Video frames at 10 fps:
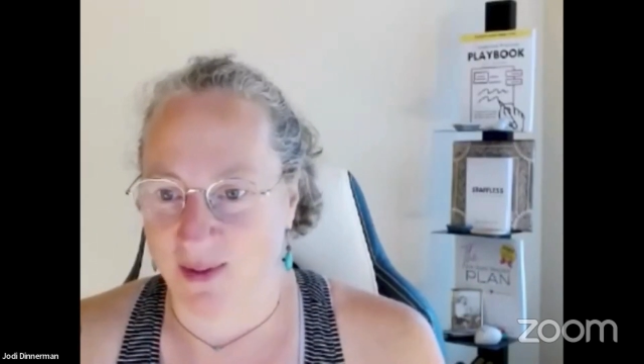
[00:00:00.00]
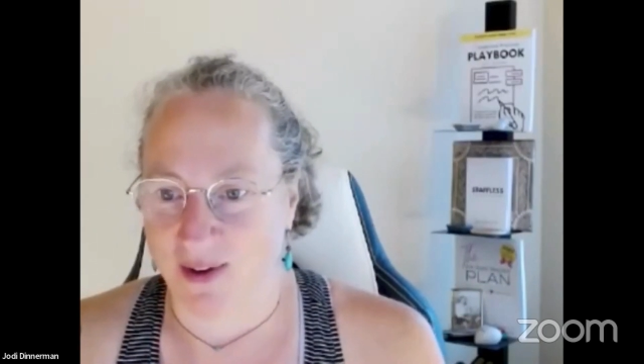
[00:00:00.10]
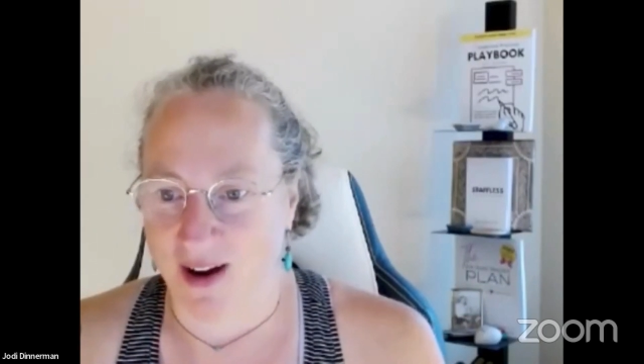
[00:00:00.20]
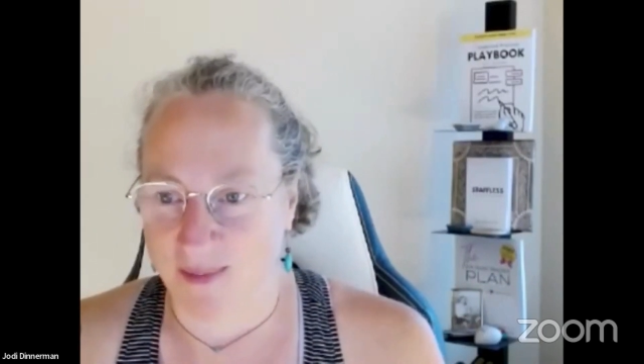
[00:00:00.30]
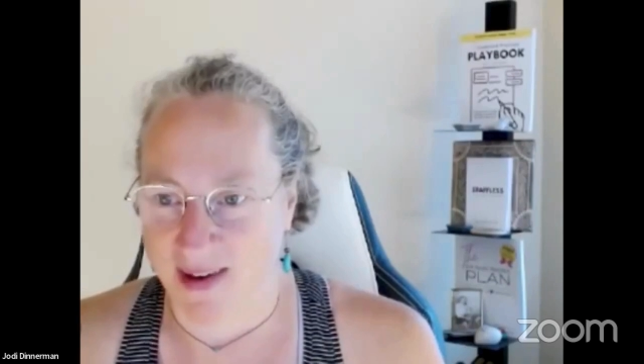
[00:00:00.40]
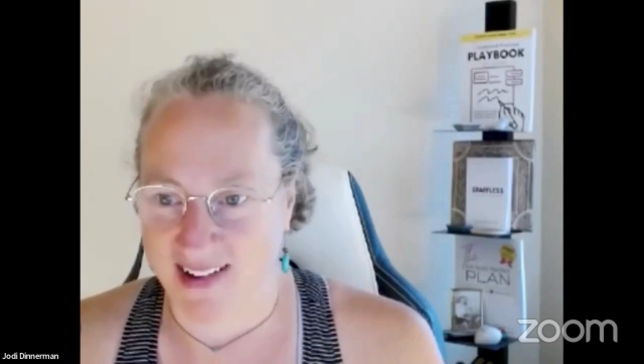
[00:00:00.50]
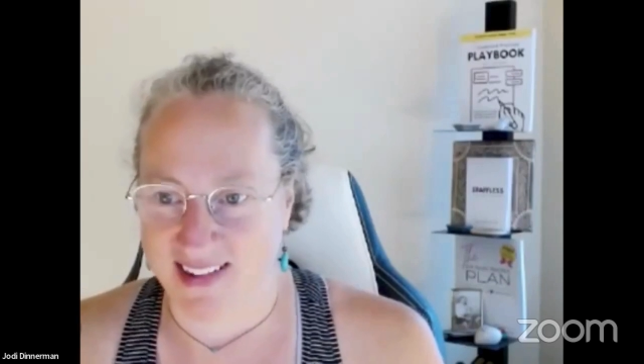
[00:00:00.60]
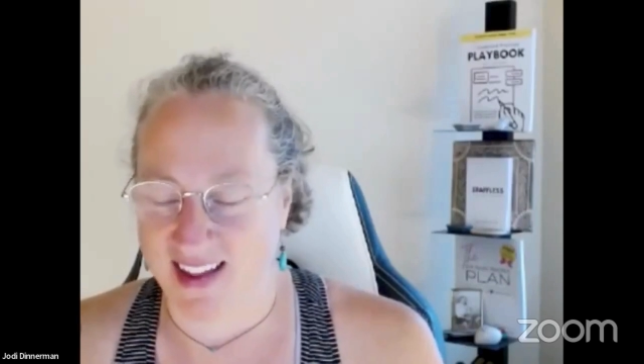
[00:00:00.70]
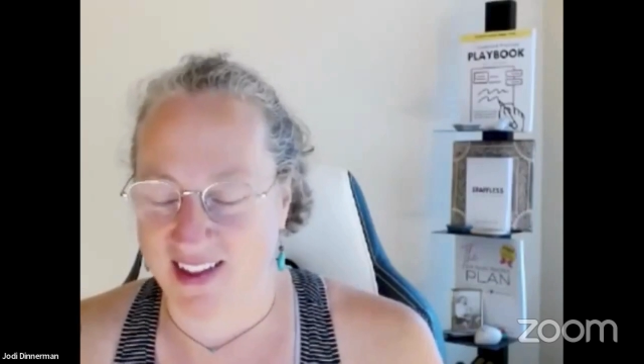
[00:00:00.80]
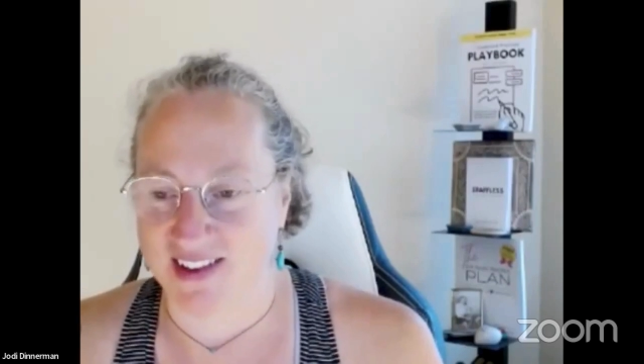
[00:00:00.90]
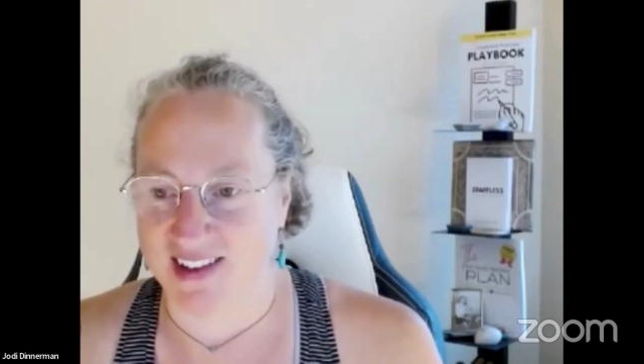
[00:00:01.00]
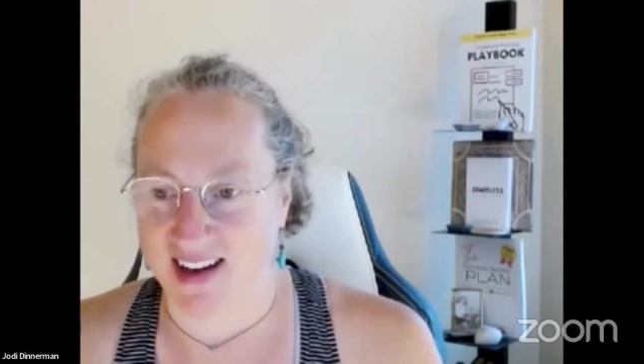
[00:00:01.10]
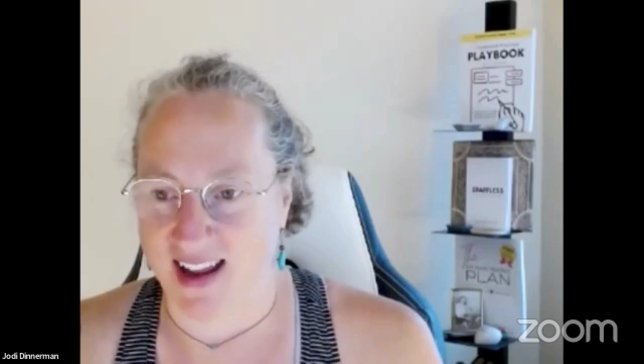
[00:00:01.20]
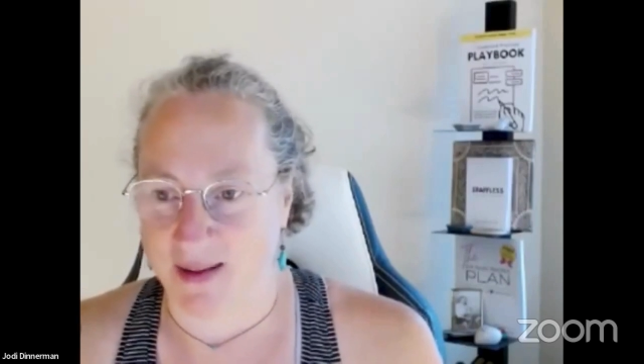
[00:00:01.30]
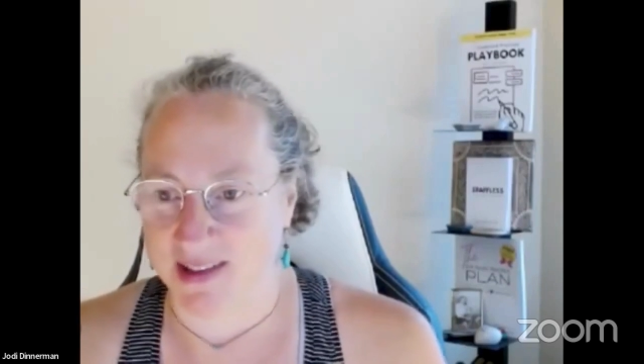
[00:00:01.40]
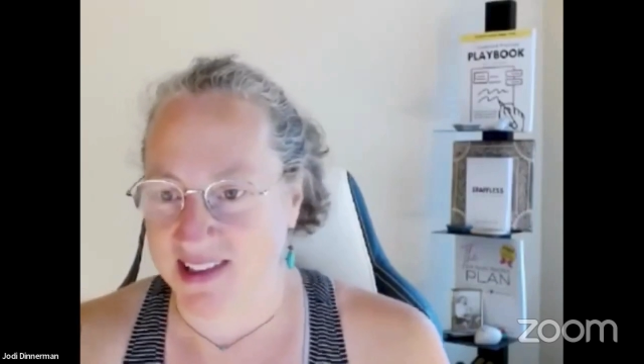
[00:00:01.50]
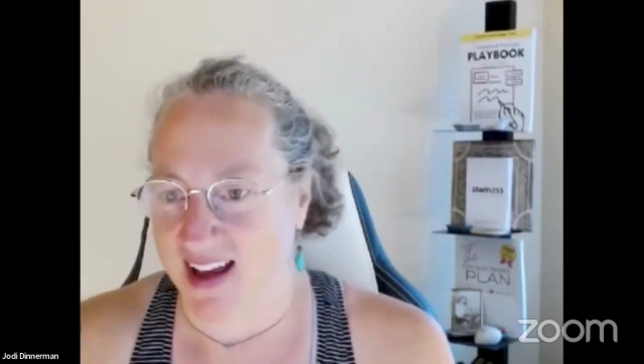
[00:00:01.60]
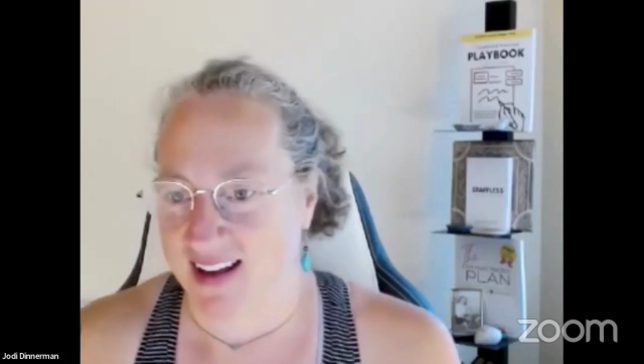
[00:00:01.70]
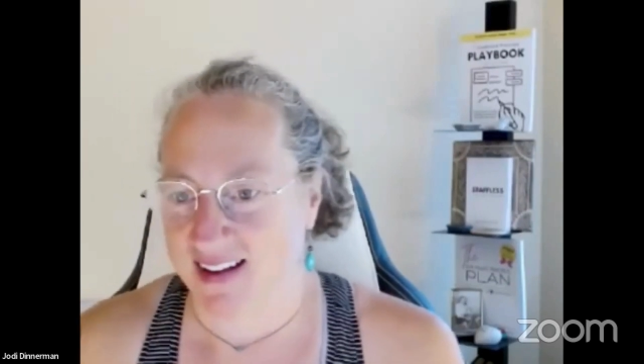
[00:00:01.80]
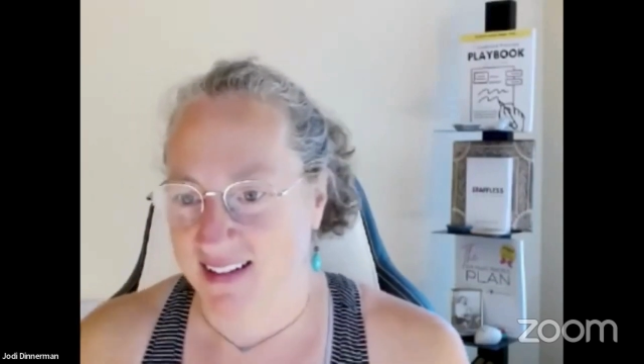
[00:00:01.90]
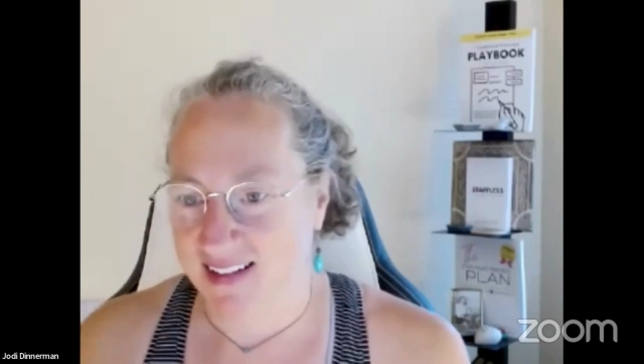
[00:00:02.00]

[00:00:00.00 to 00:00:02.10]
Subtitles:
are bestsellers on Amazon.